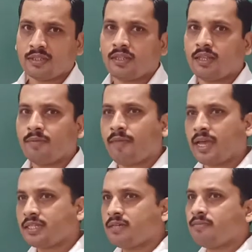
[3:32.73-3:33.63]
the
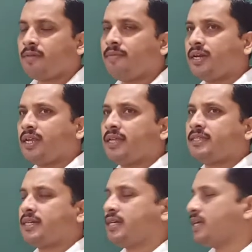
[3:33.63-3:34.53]
maximum
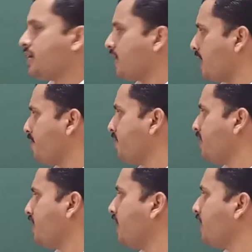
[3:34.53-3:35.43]
intensity
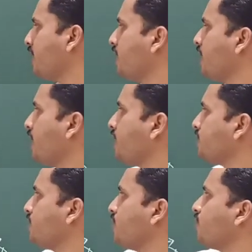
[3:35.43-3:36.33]
emitted is
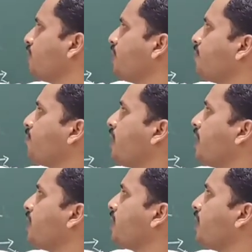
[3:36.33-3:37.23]
denoted by
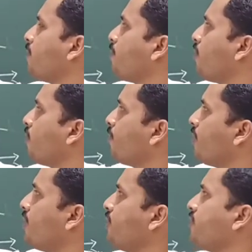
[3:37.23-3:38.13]
for
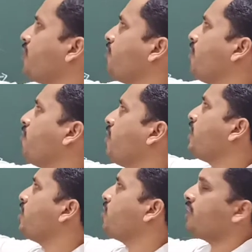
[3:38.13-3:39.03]
particular wavelength
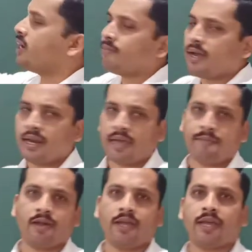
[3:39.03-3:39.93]
denoted by
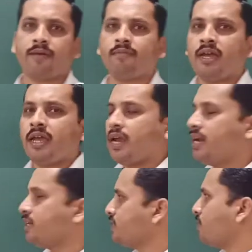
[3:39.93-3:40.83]
lambda m. It
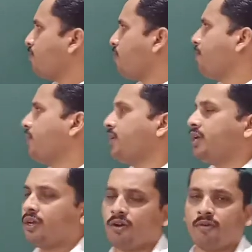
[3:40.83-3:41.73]
is the
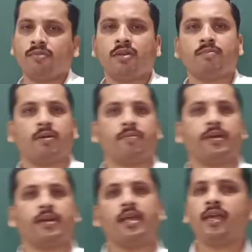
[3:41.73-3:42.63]
property of the
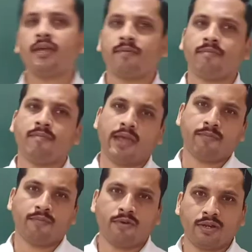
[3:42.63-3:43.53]
perfectly black
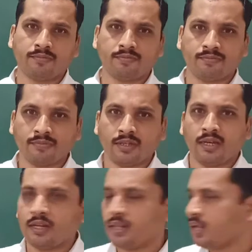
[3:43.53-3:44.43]
body.
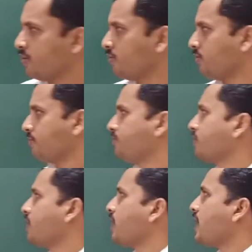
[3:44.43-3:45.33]
Now,
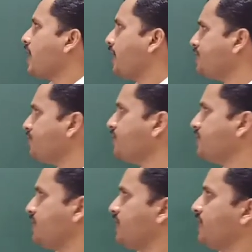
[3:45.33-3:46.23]
as we
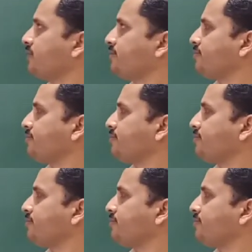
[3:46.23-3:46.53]
see,